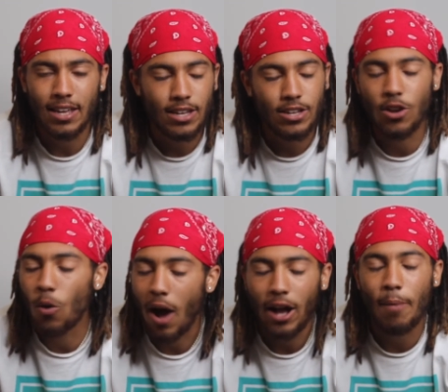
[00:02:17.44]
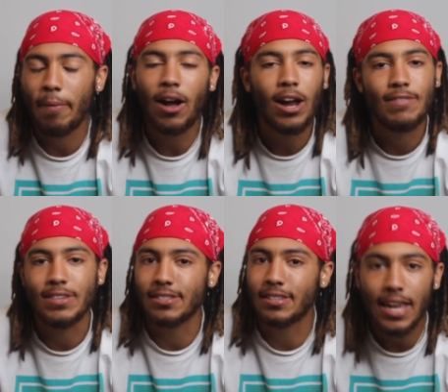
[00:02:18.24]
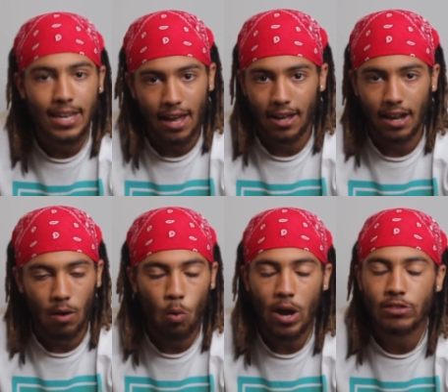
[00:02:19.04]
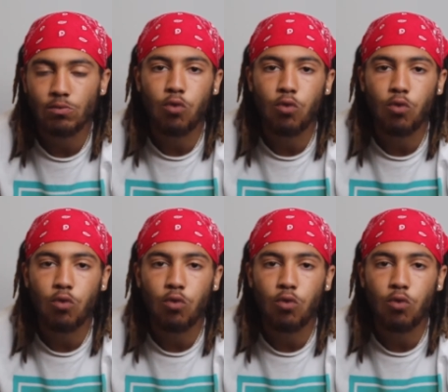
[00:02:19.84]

You know what, I can't, man can't even say that. Like, what is